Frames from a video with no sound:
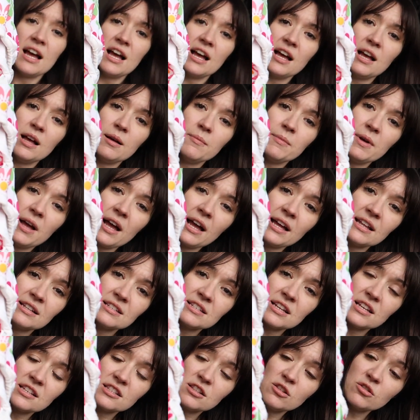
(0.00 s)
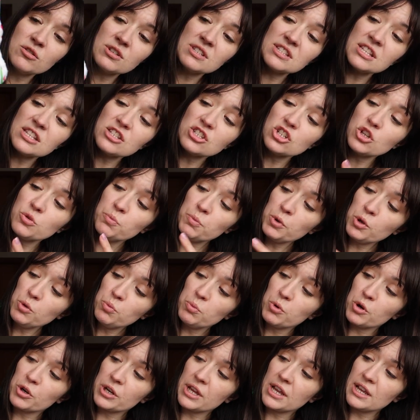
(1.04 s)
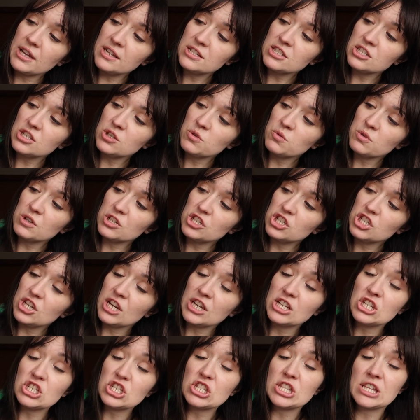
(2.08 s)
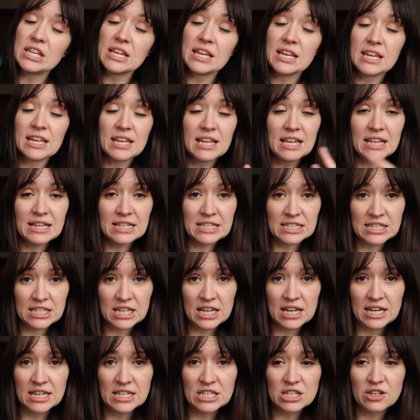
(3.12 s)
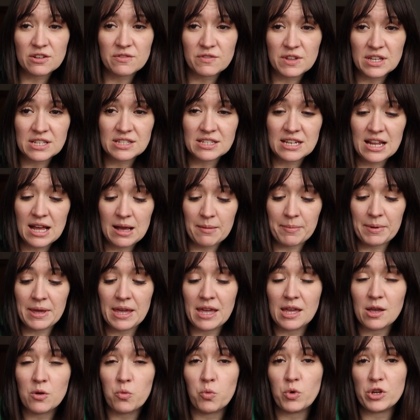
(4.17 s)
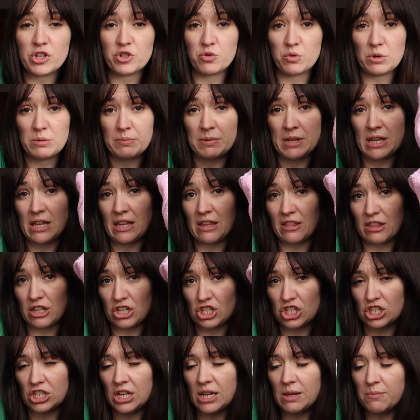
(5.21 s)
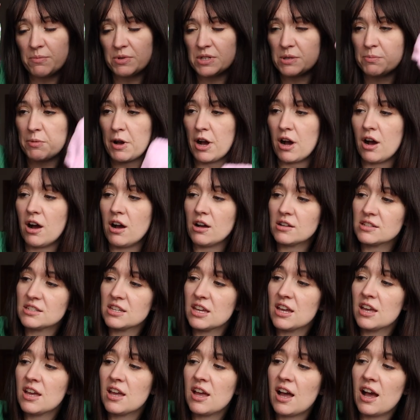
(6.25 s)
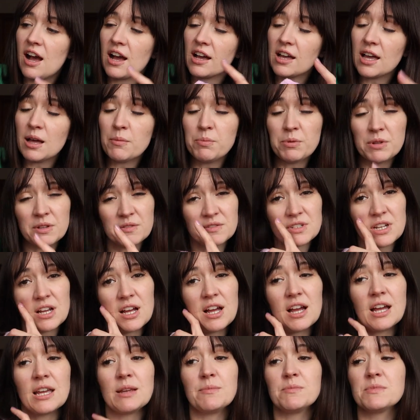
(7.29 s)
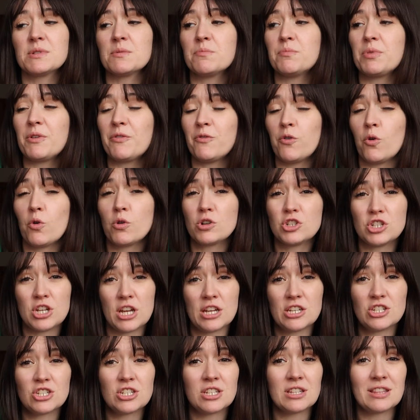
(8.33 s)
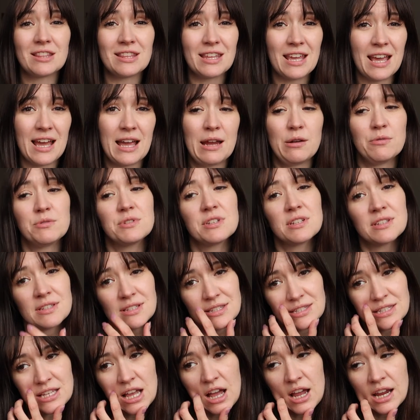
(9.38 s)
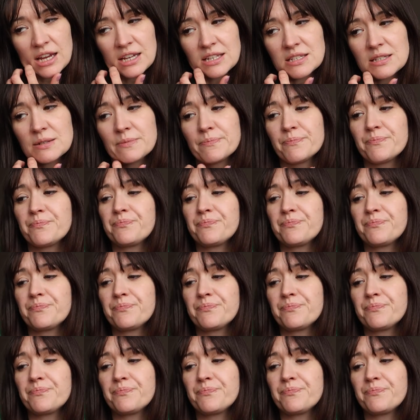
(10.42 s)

and as long as there's no poop on it, you can change the inside of this nappy, which would be the shaped part, a couple of times before changing the outside.